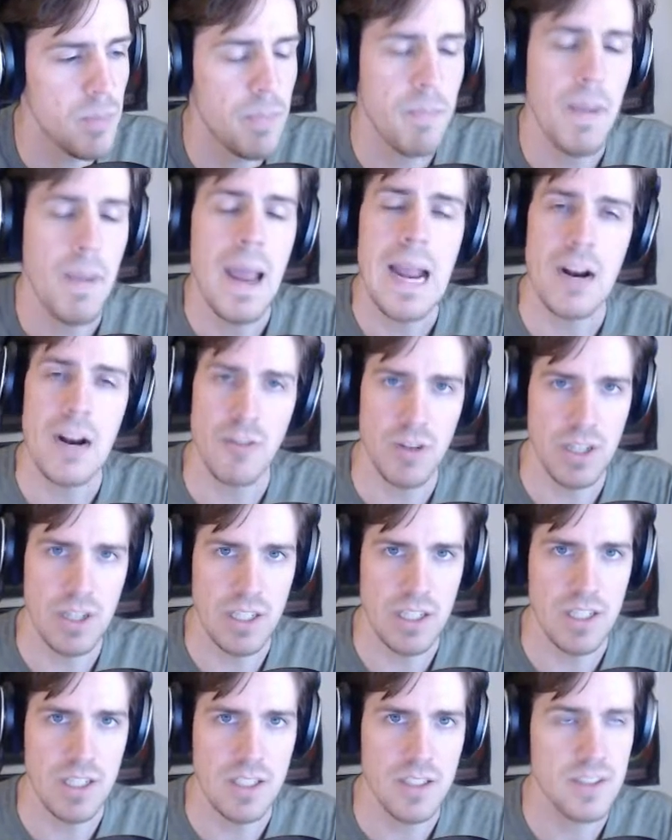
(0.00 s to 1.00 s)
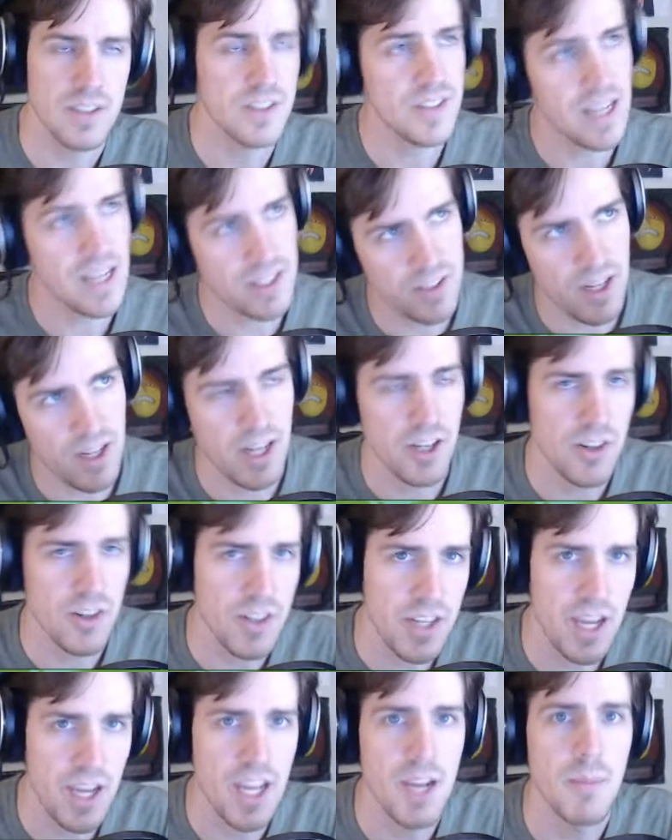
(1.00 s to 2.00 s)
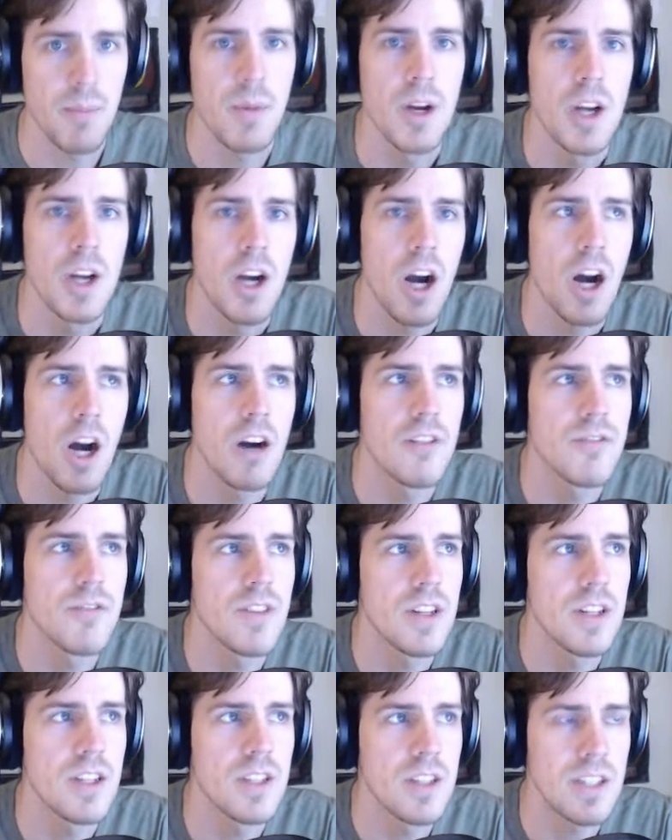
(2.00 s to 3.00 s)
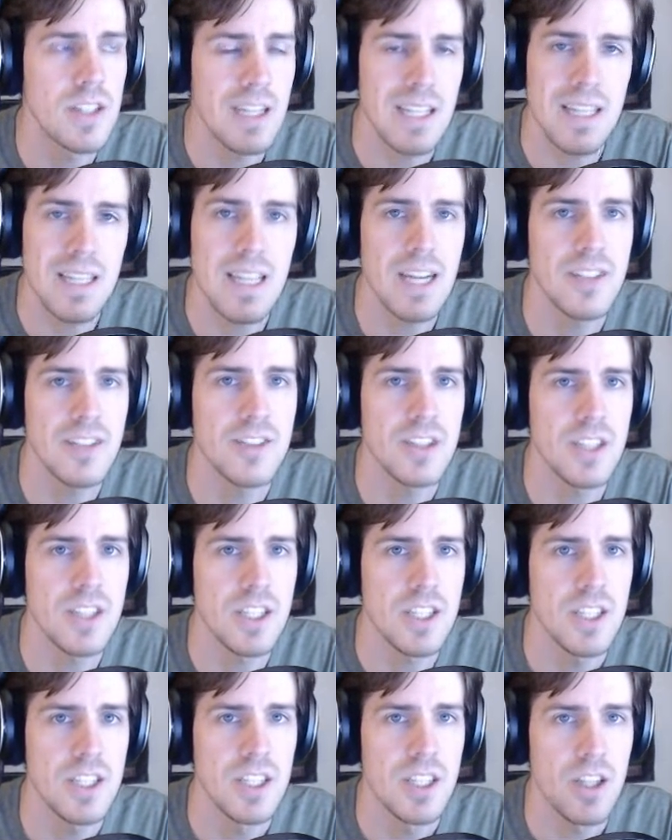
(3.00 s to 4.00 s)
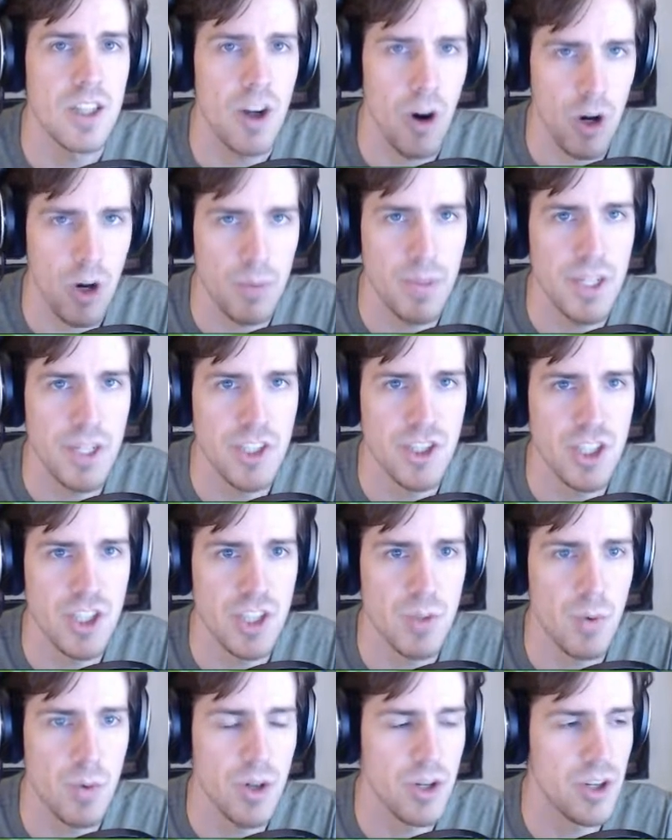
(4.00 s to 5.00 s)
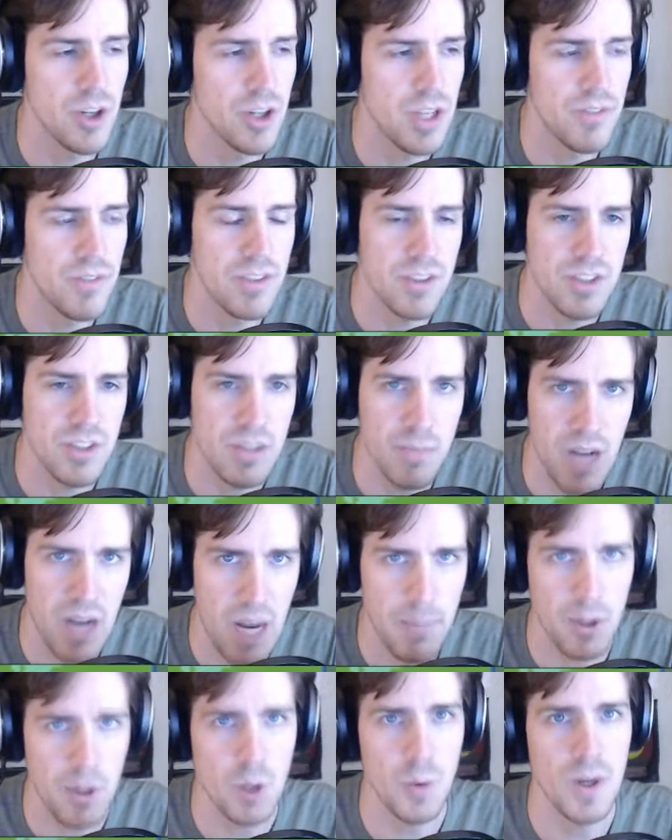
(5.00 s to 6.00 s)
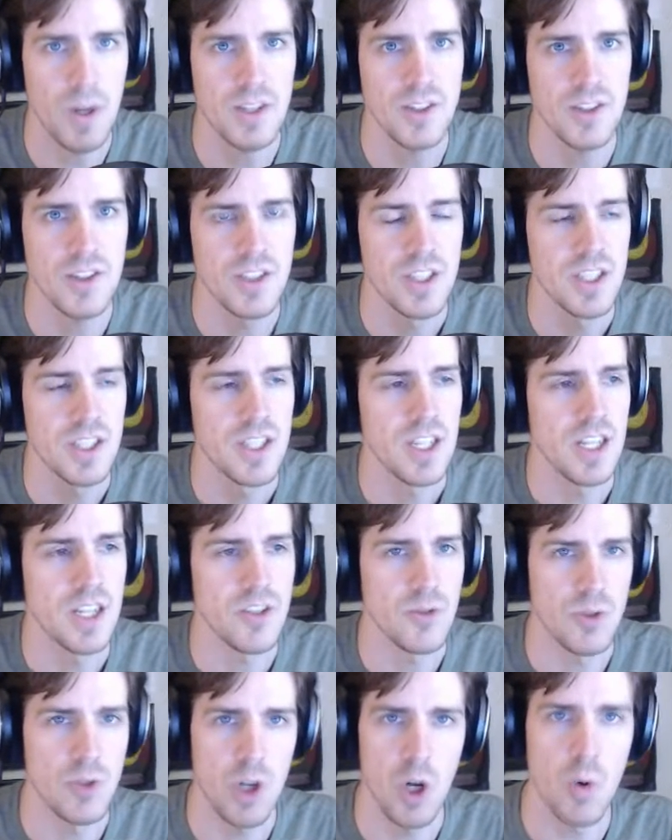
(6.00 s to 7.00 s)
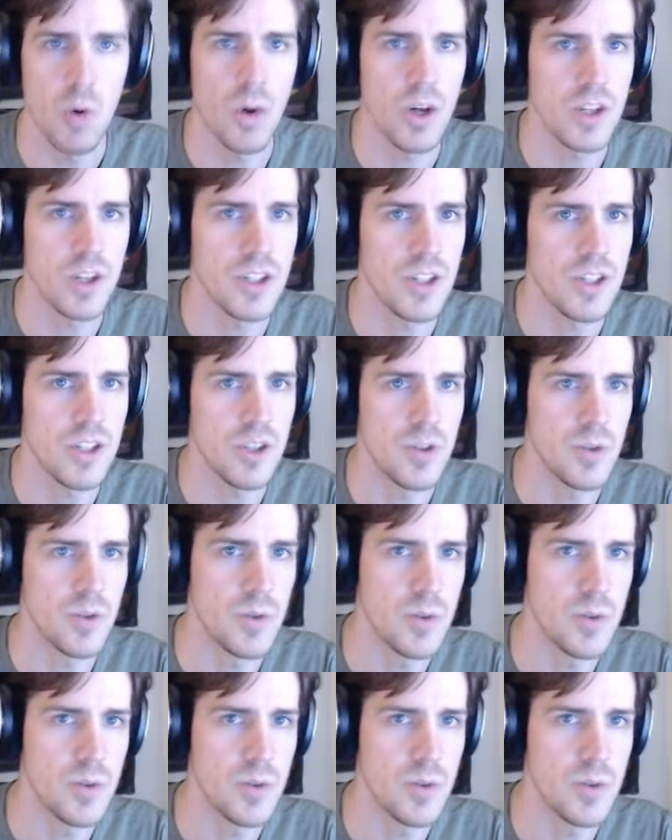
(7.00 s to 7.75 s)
parody, satire game of the classic RPG, where you're given some epic quest, and you go on it, and